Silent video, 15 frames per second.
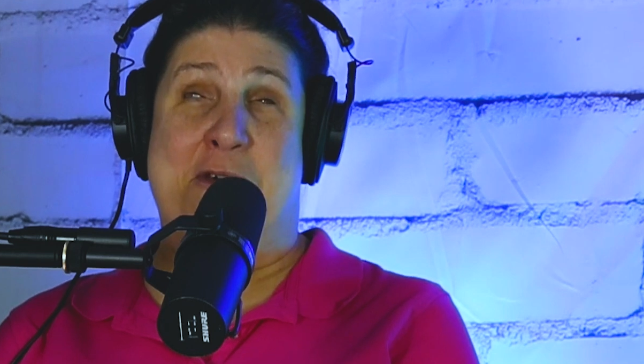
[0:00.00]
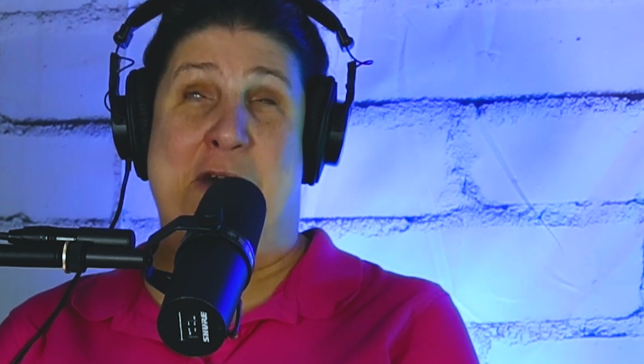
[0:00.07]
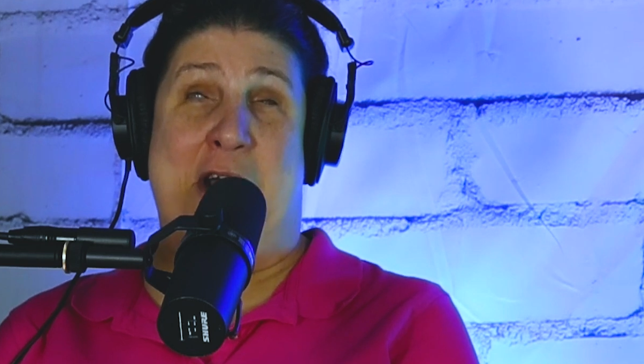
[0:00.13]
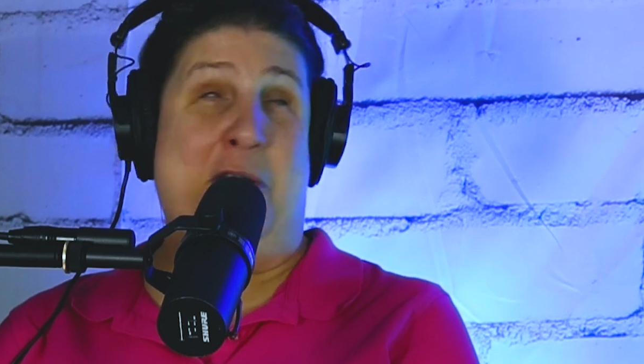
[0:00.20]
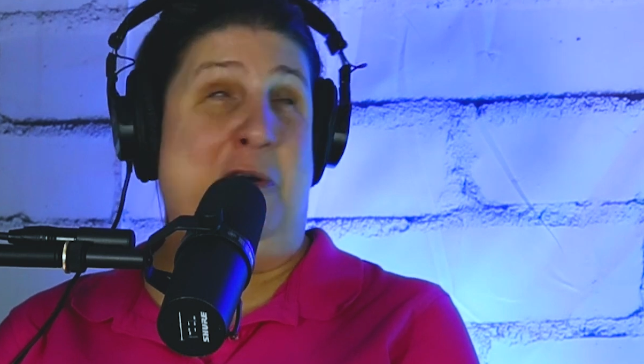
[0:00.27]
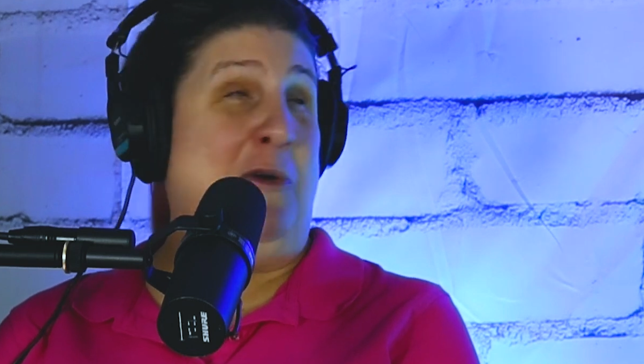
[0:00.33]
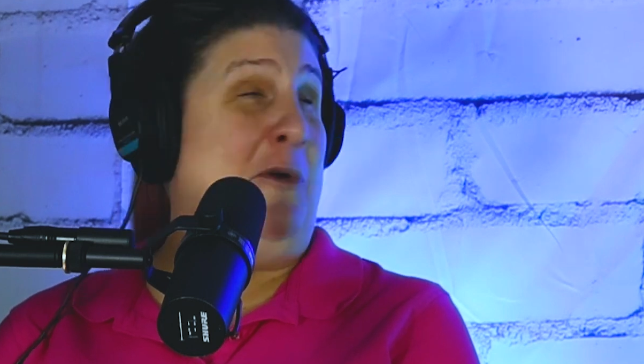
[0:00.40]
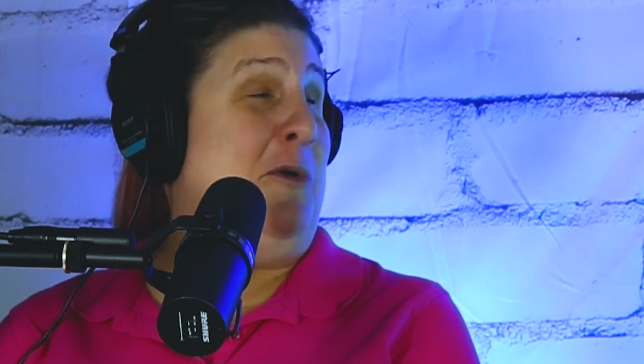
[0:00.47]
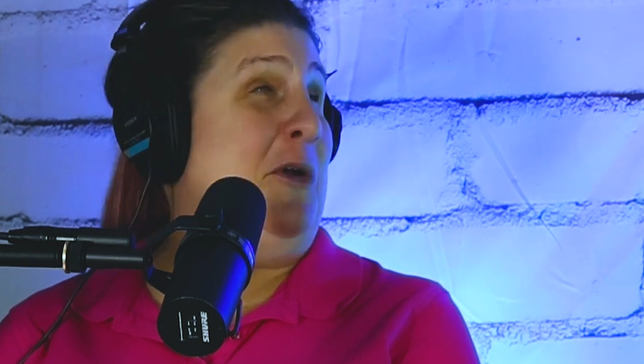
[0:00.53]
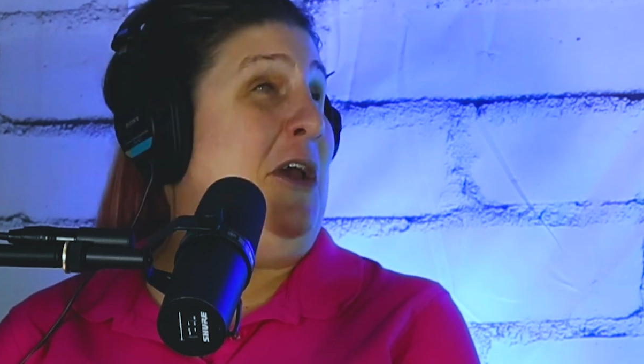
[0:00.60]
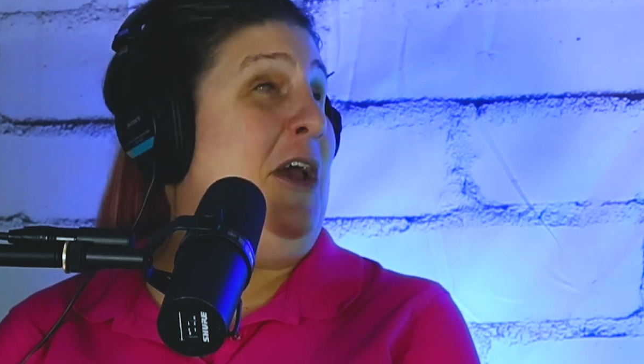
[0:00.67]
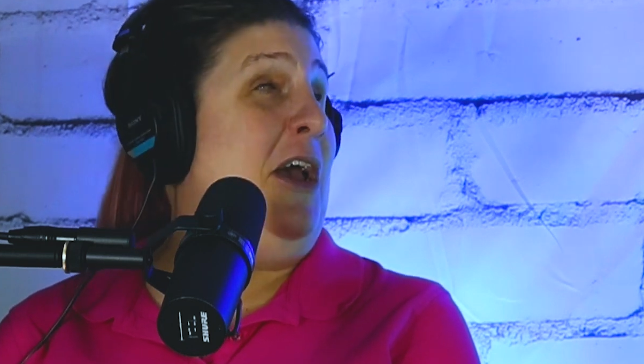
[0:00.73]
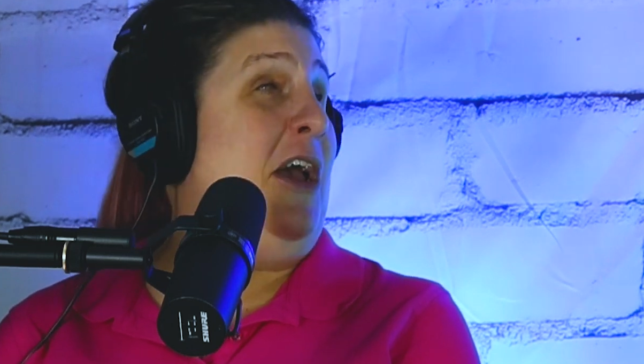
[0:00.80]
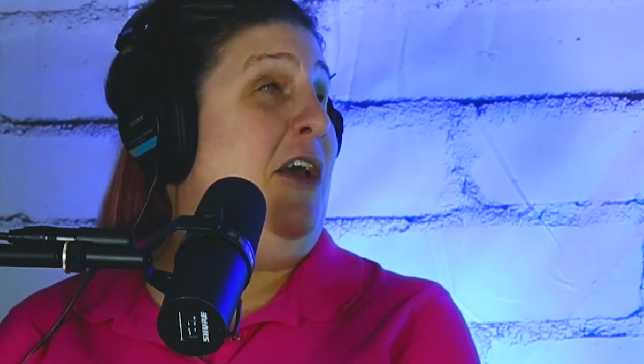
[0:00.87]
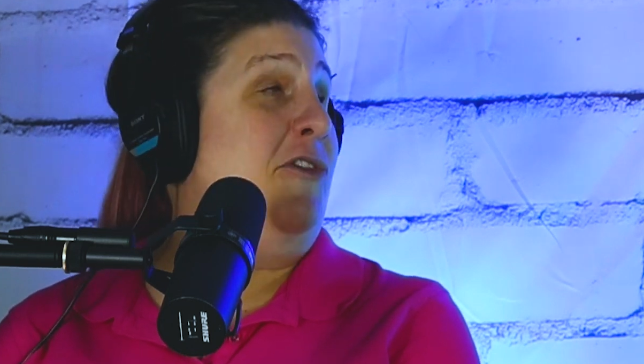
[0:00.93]
how
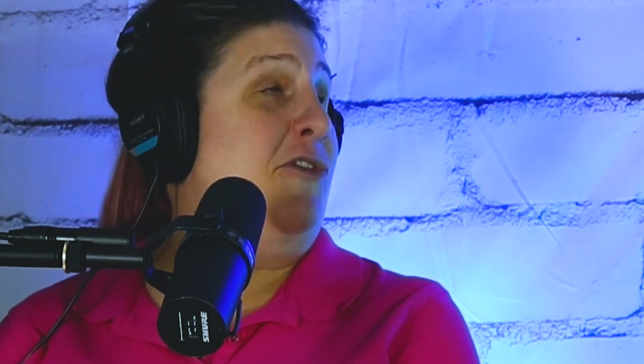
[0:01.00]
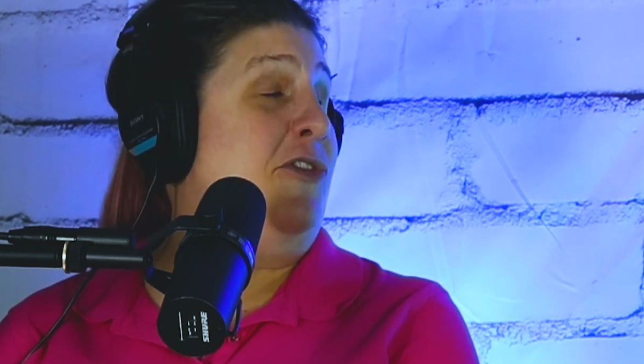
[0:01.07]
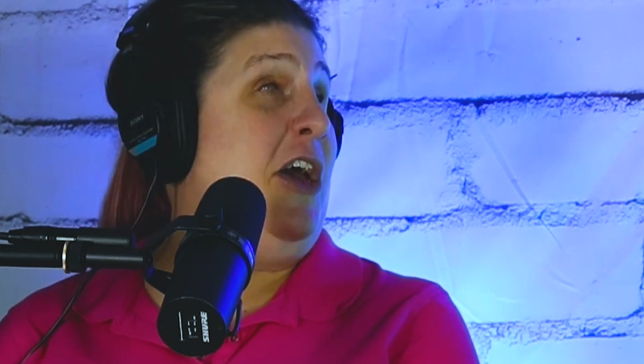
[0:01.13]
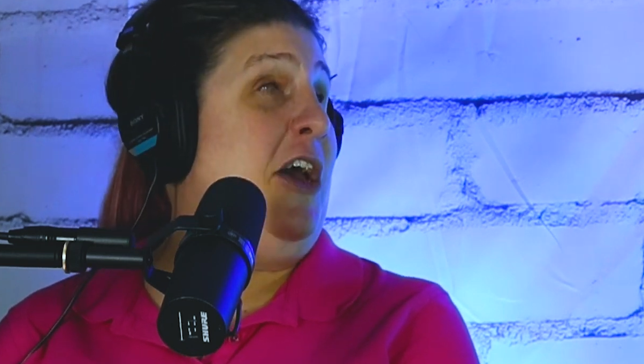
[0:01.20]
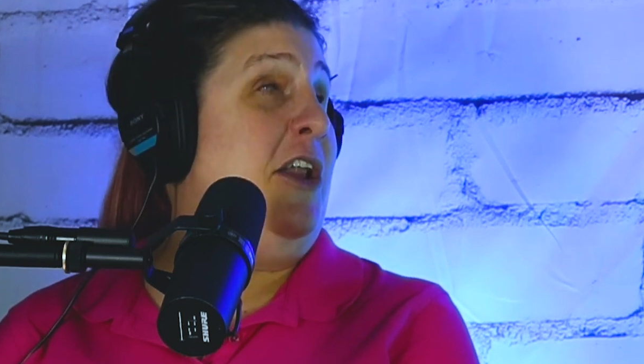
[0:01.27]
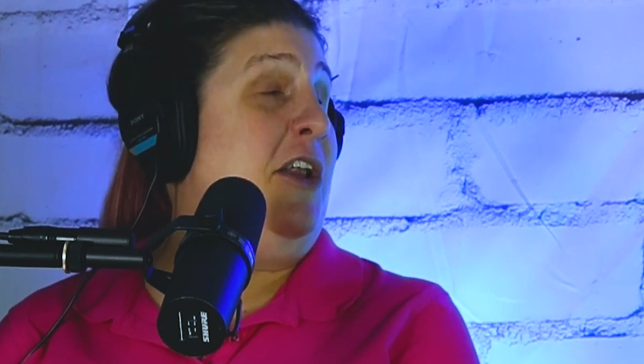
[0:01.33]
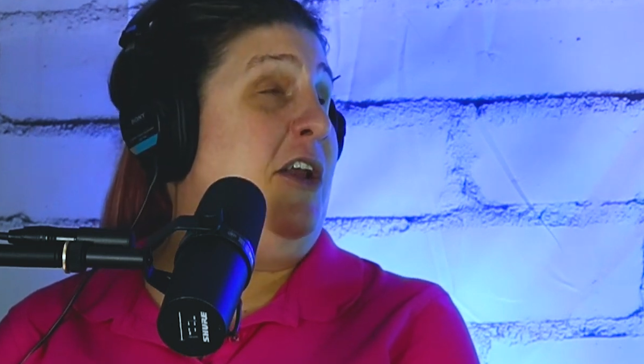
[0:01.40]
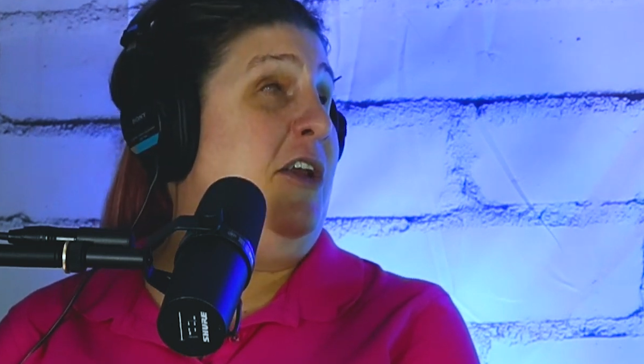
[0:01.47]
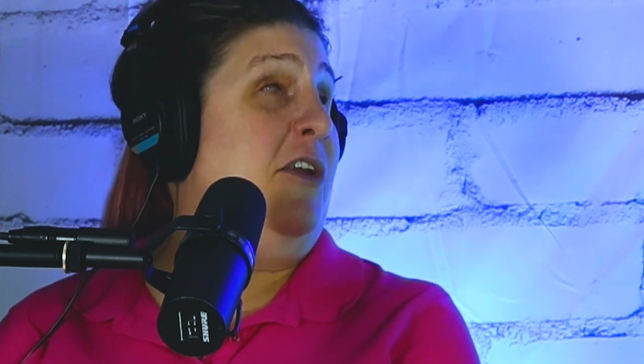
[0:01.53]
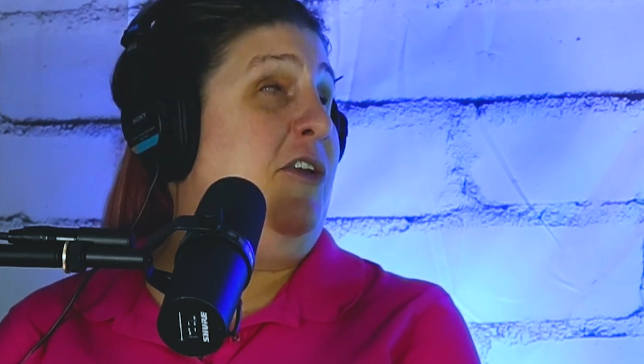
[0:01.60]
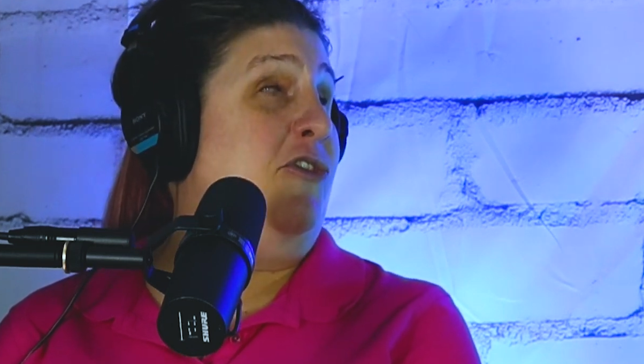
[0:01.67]
has that,